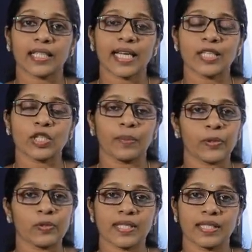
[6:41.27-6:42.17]
right to
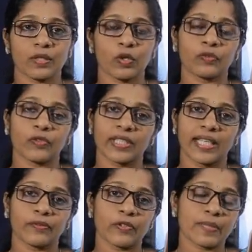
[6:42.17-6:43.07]
approach the court for the
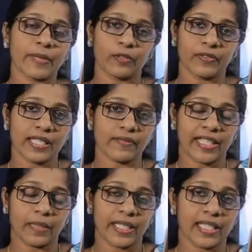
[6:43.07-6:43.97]
enforcement of these
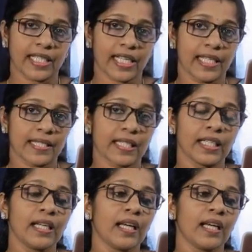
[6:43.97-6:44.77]
fundamental rights.